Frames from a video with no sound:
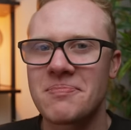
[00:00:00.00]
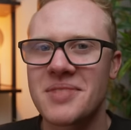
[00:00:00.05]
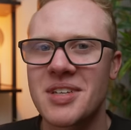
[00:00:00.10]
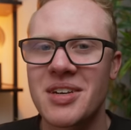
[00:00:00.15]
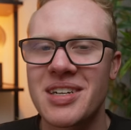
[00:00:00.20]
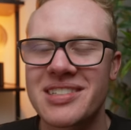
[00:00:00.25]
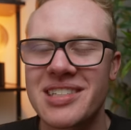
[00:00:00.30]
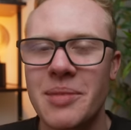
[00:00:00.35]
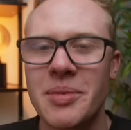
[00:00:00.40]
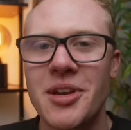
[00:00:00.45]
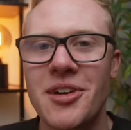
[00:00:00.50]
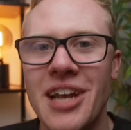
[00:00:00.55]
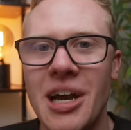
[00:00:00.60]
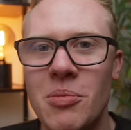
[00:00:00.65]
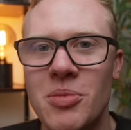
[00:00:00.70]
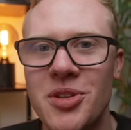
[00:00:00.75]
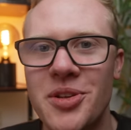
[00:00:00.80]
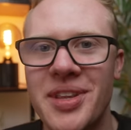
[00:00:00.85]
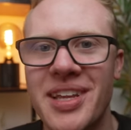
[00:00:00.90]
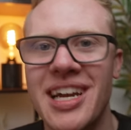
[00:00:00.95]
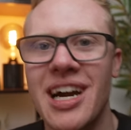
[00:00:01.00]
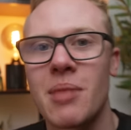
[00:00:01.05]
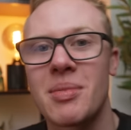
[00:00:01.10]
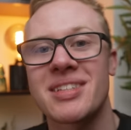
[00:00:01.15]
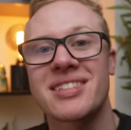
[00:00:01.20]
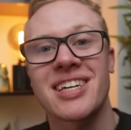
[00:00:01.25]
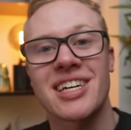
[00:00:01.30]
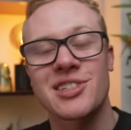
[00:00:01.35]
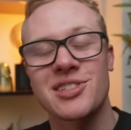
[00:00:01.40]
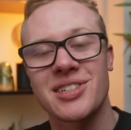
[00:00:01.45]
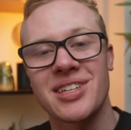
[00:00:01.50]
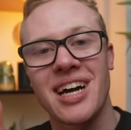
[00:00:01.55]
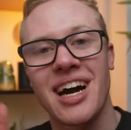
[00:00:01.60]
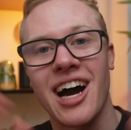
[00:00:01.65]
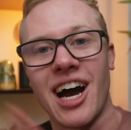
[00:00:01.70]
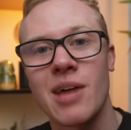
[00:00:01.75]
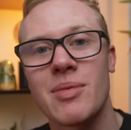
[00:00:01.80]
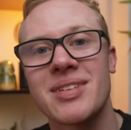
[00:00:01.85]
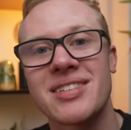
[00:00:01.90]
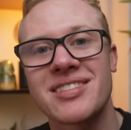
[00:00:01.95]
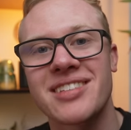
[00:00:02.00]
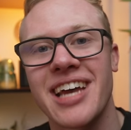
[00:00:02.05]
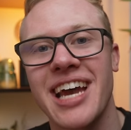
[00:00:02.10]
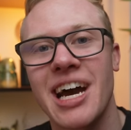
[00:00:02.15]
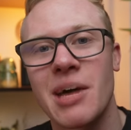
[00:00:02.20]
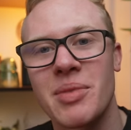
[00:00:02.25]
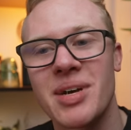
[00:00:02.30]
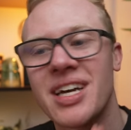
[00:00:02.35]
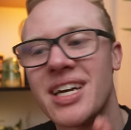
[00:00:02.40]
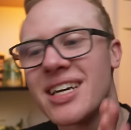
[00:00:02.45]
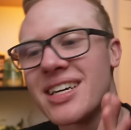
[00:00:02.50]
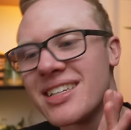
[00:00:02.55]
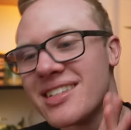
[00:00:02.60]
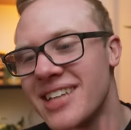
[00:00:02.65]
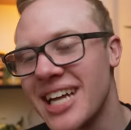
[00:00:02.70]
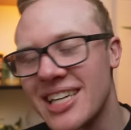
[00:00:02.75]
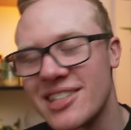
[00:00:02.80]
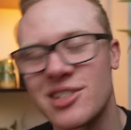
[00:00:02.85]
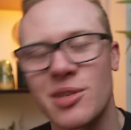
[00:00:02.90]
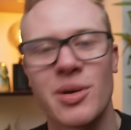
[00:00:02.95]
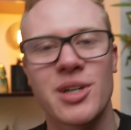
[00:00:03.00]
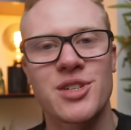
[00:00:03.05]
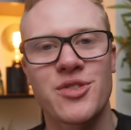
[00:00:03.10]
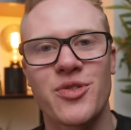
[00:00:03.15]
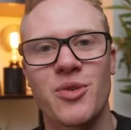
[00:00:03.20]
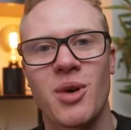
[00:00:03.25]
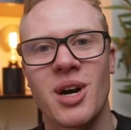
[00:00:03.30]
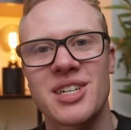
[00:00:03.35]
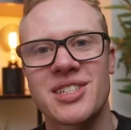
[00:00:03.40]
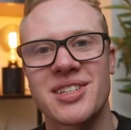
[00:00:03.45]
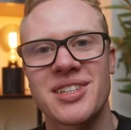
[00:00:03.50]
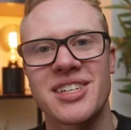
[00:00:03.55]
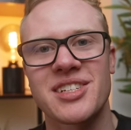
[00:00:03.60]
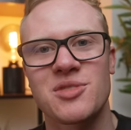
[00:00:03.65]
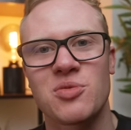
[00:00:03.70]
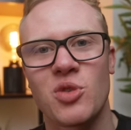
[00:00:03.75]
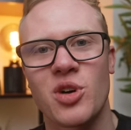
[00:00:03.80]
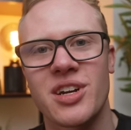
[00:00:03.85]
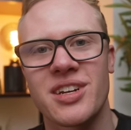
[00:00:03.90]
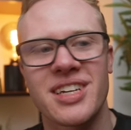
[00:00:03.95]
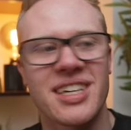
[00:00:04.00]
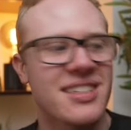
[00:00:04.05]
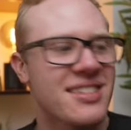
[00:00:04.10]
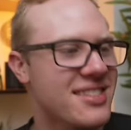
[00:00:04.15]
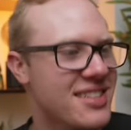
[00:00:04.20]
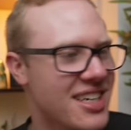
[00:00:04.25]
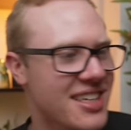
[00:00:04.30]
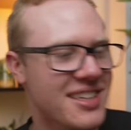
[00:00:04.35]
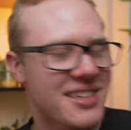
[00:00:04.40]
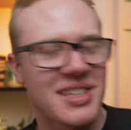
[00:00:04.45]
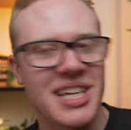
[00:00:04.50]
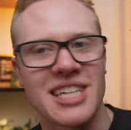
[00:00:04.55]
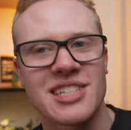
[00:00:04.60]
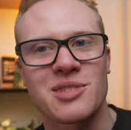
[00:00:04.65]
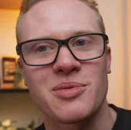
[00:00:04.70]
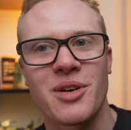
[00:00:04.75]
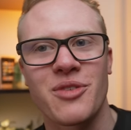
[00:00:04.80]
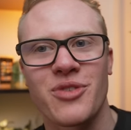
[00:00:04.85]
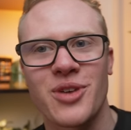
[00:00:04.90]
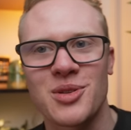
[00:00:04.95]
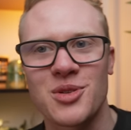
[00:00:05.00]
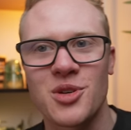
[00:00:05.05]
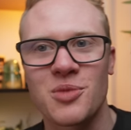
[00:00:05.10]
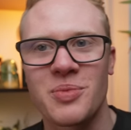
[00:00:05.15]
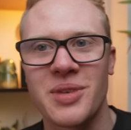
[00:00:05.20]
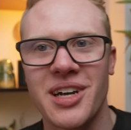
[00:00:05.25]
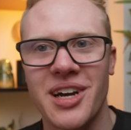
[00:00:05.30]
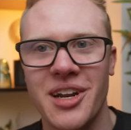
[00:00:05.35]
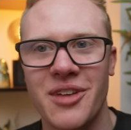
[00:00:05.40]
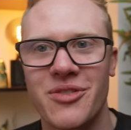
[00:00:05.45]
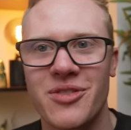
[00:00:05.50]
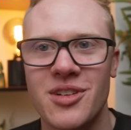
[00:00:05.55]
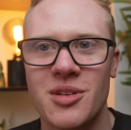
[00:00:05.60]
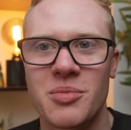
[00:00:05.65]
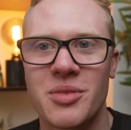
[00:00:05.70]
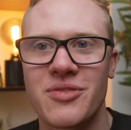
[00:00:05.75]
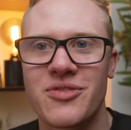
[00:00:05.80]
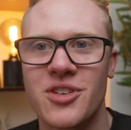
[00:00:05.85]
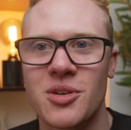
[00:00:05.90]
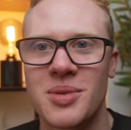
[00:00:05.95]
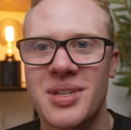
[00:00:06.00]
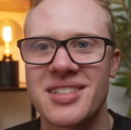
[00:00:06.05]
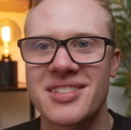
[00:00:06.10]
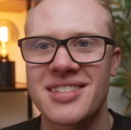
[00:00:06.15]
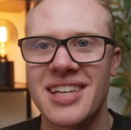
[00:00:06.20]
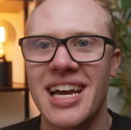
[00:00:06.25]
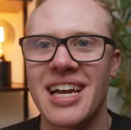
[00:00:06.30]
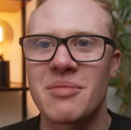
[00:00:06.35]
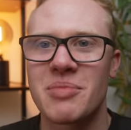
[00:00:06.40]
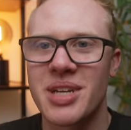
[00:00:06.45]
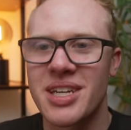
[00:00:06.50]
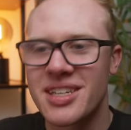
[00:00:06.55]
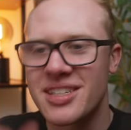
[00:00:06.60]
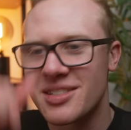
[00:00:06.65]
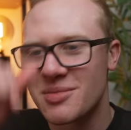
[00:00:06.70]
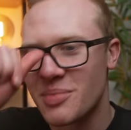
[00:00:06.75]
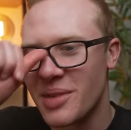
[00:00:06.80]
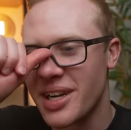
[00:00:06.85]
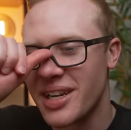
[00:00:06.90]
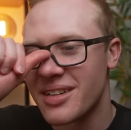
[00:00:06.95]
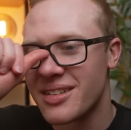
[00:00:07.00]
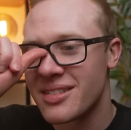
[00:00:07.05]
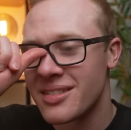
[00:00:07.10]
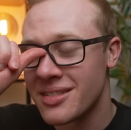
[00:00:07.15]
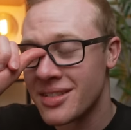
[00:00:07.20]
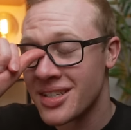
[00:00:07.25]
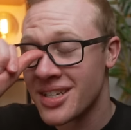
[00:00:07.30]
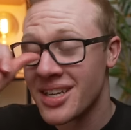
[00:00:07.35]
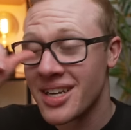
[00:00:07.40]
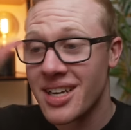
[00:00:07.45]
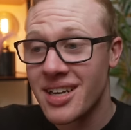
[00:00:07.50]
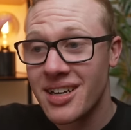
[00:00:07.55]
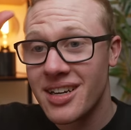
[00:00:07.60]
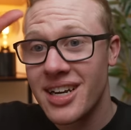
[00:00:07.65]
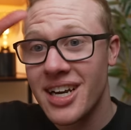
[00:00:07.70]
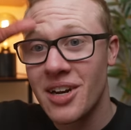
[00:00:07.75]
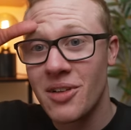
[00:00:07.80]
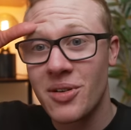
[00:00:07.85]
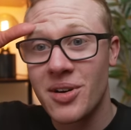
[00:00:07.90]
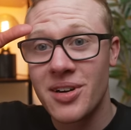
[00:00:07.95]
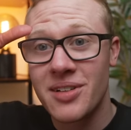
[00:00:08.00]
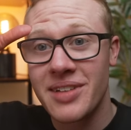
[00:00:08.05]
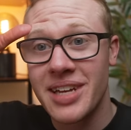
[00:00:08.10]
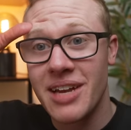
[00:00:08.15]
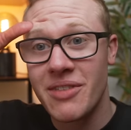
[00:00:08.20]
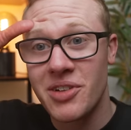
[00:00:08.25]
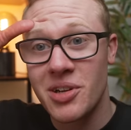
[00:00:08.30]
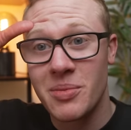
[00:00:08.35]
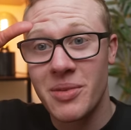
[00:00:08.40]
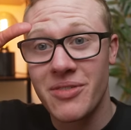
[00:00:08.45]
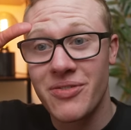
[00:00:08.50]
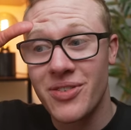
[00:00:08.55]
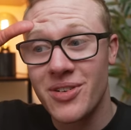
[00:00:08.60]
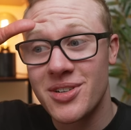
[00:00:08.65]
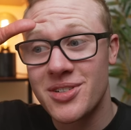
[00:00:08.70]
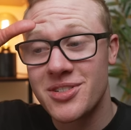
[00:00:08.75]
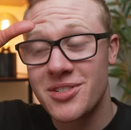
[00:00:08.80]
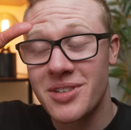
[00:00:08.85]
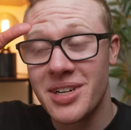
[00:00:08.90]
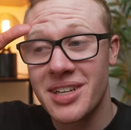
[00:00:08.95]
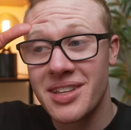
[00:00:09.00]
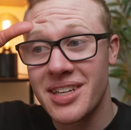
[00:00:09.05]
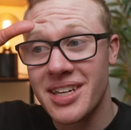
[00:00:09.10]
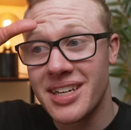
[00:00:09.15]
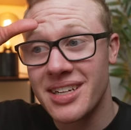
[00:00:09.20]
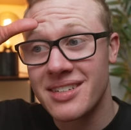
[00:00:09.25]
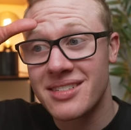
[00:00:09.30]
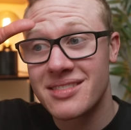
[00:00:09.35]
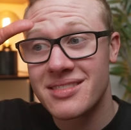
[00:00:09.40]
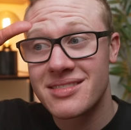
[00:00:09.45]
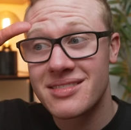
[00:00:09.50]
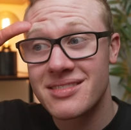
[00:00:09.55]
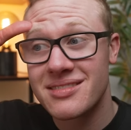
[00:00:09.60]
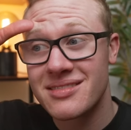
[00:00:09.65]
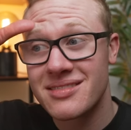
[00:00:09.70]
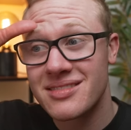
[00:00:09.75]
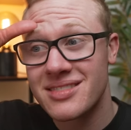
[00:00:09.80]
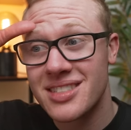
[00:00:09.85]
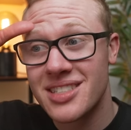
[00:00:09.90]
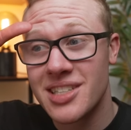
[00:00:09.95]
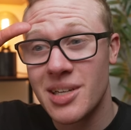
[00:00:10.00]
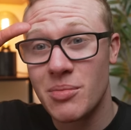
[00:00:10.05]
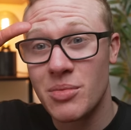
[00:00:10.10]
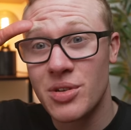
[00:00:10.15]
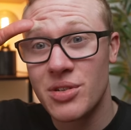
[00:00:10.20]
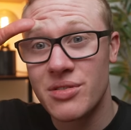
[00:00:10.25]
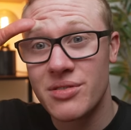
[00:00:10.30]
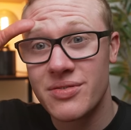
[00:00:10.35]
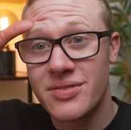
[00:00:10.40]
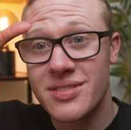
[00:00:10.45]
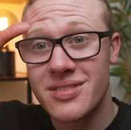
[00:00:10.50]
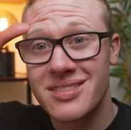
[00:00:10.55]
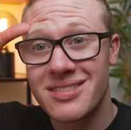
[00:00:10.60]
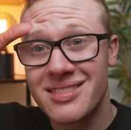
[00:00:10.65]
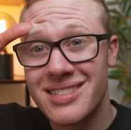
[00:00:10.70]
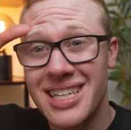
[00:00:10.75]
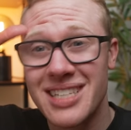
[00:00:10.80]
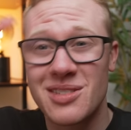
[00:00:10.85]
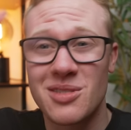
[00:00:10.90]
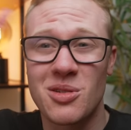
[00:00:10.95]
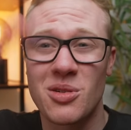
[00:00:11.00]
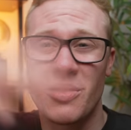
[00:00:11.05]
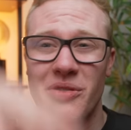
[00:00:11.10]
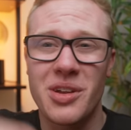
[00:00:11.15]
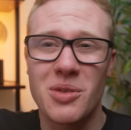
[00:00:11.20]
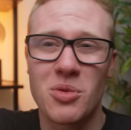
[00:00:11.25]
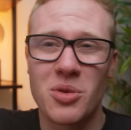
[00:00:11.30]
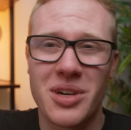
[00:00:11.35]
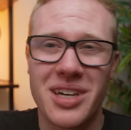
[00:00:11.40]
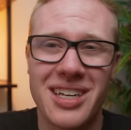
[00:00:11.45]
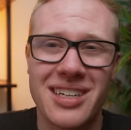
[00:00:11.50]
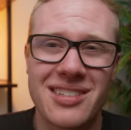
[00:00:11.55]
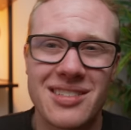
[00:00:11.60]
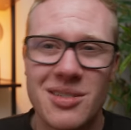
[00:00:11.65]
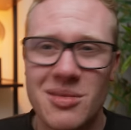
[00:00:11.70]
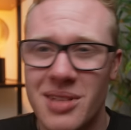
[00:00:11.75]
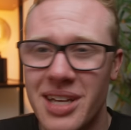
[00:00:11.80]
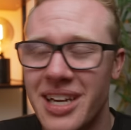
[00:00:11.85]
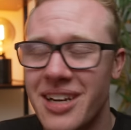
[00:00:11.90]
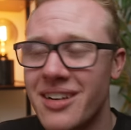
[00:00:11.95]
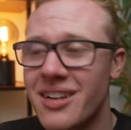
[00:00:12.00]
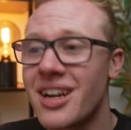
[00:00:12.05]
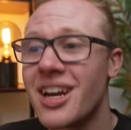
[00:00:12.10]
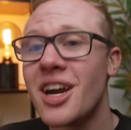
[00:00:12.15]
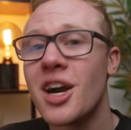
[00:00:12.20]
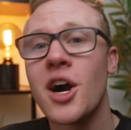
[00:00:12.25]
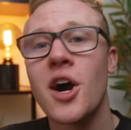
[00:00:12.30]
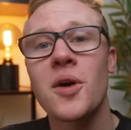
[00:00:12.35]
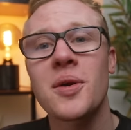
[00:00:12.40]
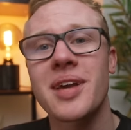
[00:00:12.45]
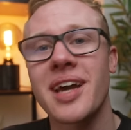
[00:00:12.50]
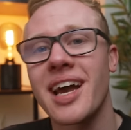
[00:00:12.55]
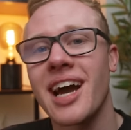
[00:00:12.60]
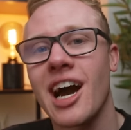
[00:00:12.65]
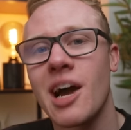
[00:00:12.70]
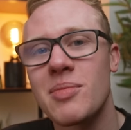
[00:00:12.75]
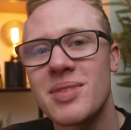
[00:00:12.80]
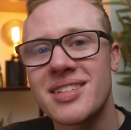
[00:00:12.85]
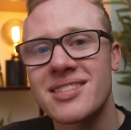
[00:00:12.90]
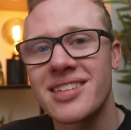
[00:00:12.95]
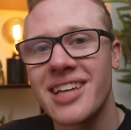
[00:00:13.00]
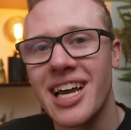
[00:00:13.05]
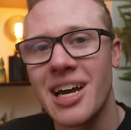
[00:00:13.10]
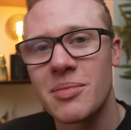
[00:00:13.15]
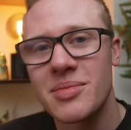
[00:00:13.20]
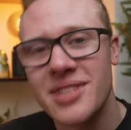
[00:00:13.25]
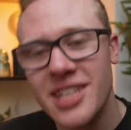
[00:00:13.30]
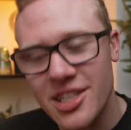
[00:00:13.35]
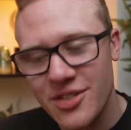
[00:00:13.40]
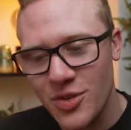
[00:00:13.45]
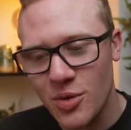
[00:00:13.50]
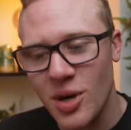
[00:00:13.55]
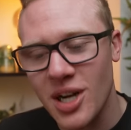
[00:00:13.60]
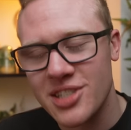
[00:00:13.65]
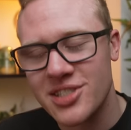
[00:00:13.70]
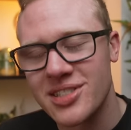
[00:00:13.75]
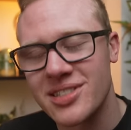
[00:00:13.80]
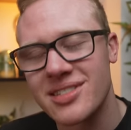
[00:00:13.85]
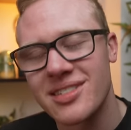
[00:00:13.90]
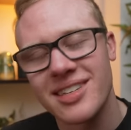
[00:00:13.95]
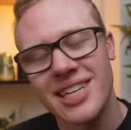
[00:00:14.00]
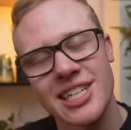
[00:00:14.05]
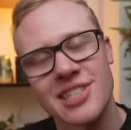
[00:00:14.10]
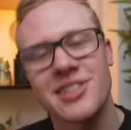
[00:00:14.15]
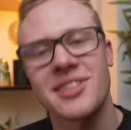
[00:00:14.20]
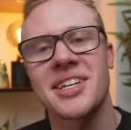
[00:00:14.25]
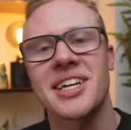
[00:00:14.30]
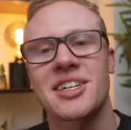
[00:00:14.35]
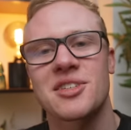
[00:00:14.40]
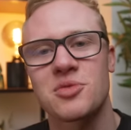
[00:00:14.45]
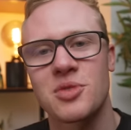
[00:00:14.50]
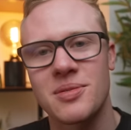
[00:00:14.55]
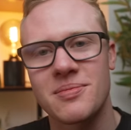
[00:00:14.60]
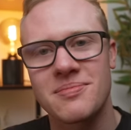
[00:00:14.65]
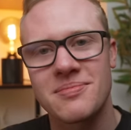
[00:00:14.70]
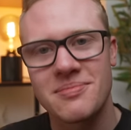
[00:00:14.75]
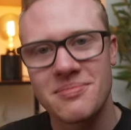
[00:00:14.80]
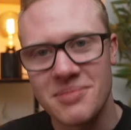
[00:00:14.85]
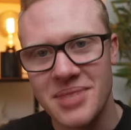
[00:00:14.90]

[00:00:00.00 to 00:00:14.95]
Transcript: You guys let me know down below in the comment section. I've been Sam. Thanks so much for watching this one, and thanks to my friend Luke Miani for letting me film in a set, because I don't currently have any of my furniture or anything, because I moved. That's a whole thing we'll get into later. Okay, I've been Sam. Thanks for watching. Catch you in the next one.